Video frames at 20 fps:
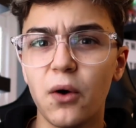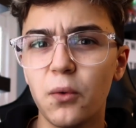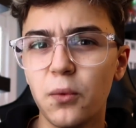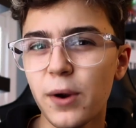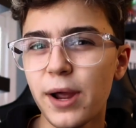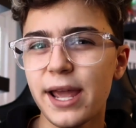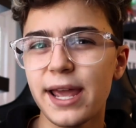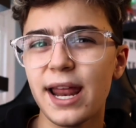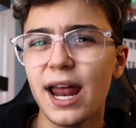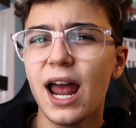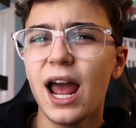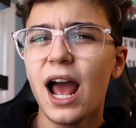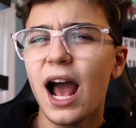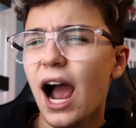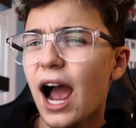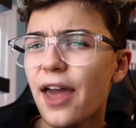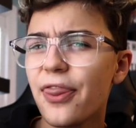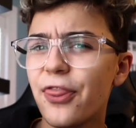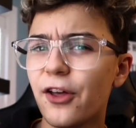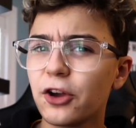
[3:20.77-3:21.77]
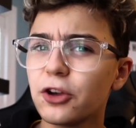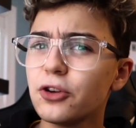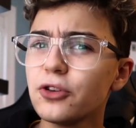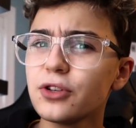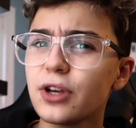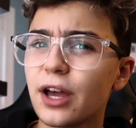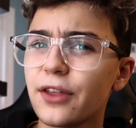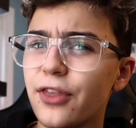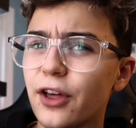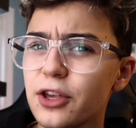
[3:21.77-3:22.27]
wait, I
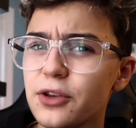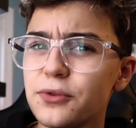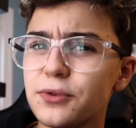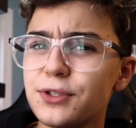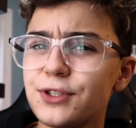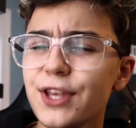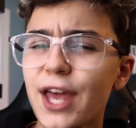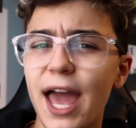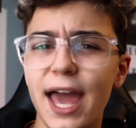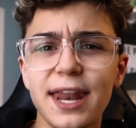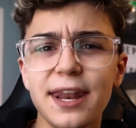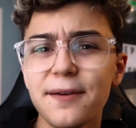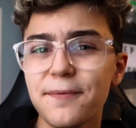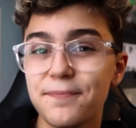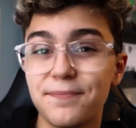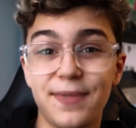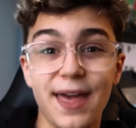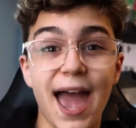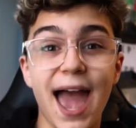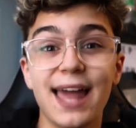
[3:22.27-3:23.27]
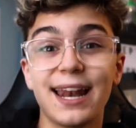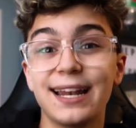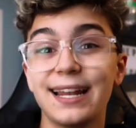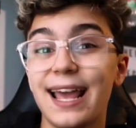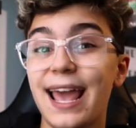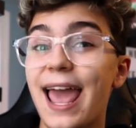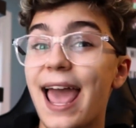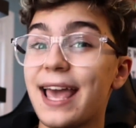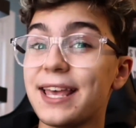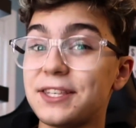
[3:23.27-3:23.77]
thought you said that
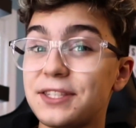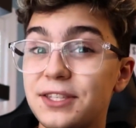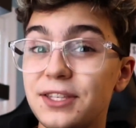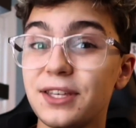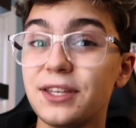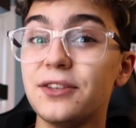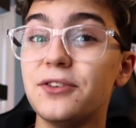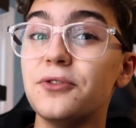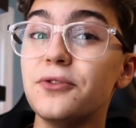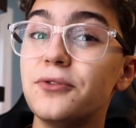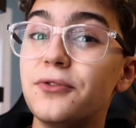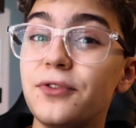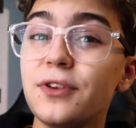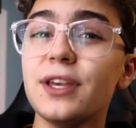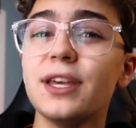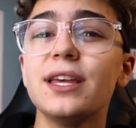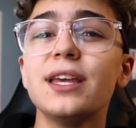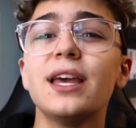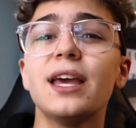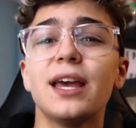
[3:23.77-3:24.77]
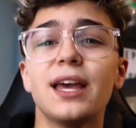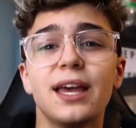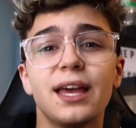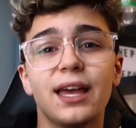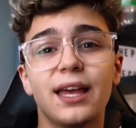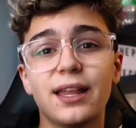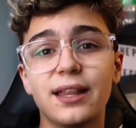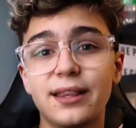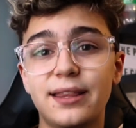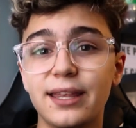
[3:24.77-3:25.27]
SUV
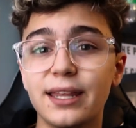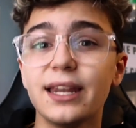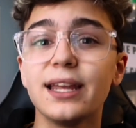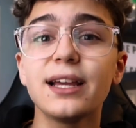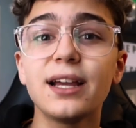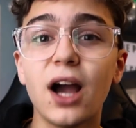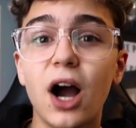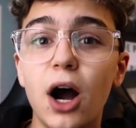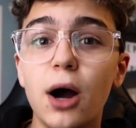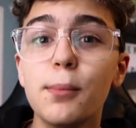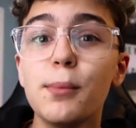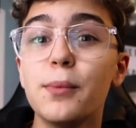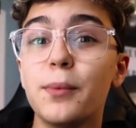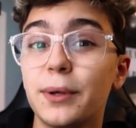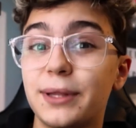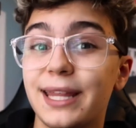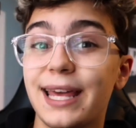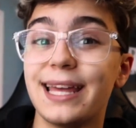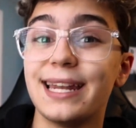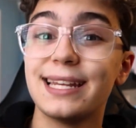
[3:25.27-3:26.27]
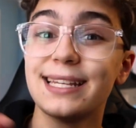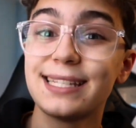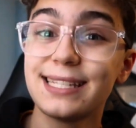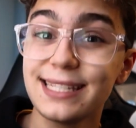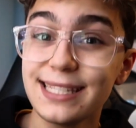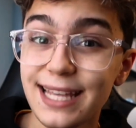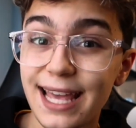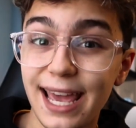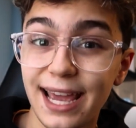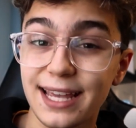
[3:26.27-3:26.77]
didn't come within a
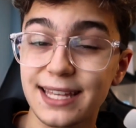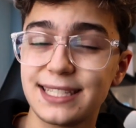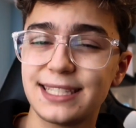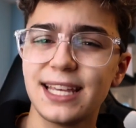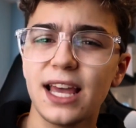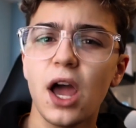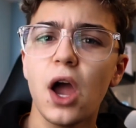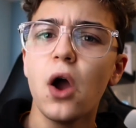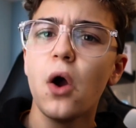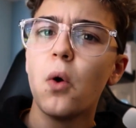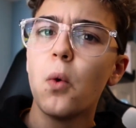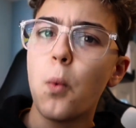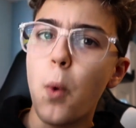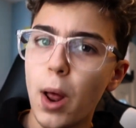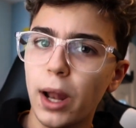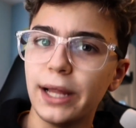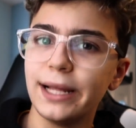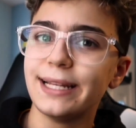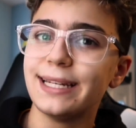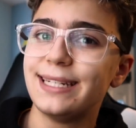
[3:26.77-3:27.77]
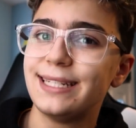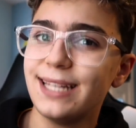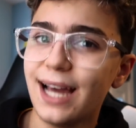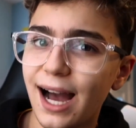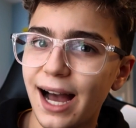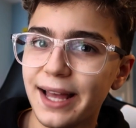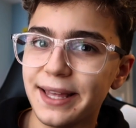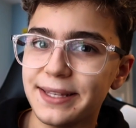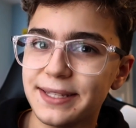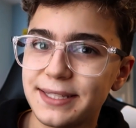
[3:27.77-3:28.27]
6. Well, it
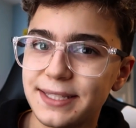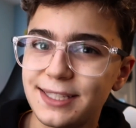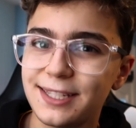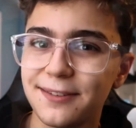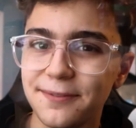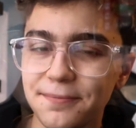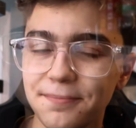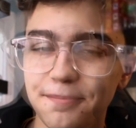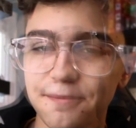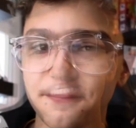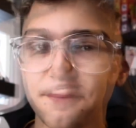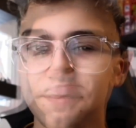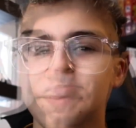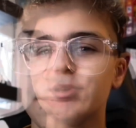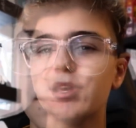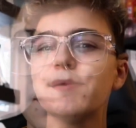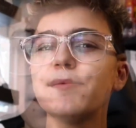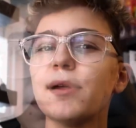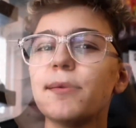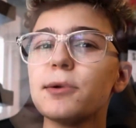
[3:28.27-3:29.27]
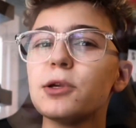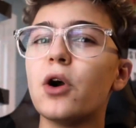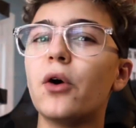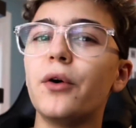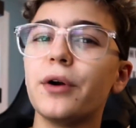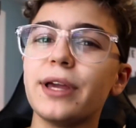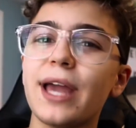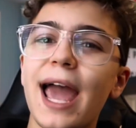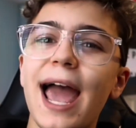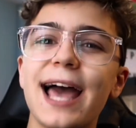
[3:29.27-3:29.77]
does. You see, BMW
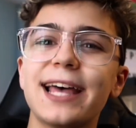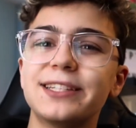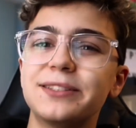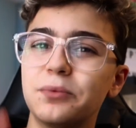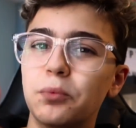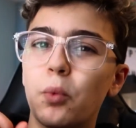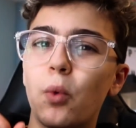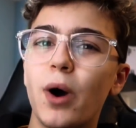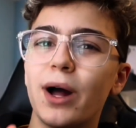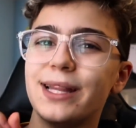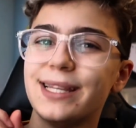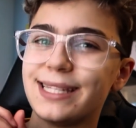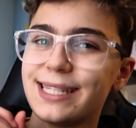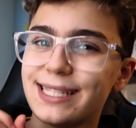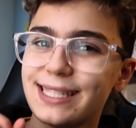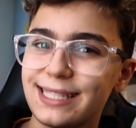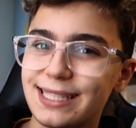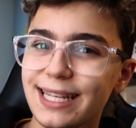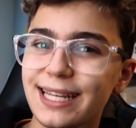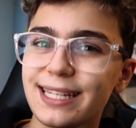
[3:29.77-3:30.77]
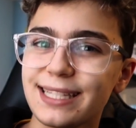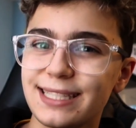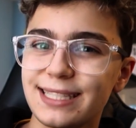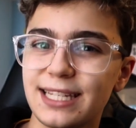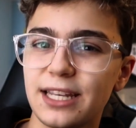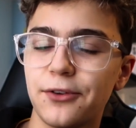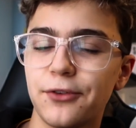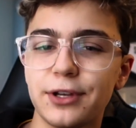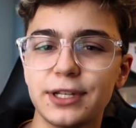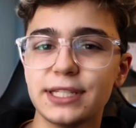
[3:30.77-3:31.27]
only has one 6
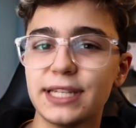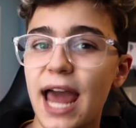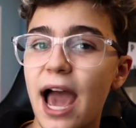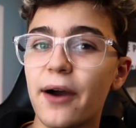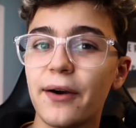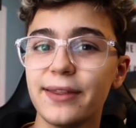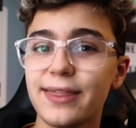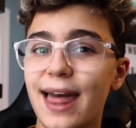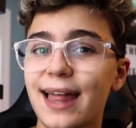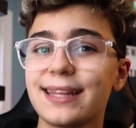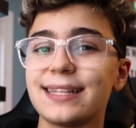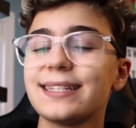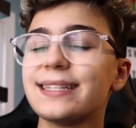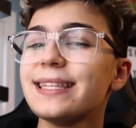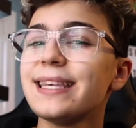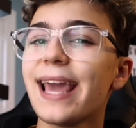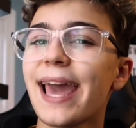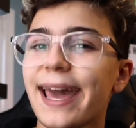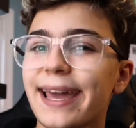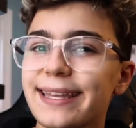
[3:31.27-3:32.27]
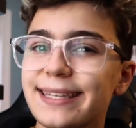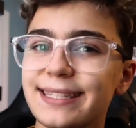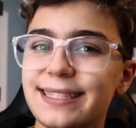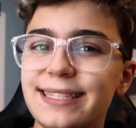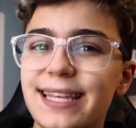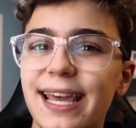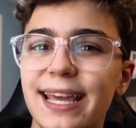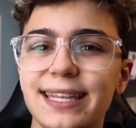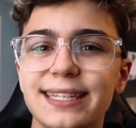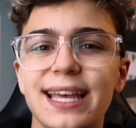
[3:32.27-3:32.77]
Series now, and that's the
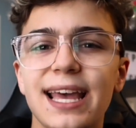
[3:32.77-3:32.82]
X6.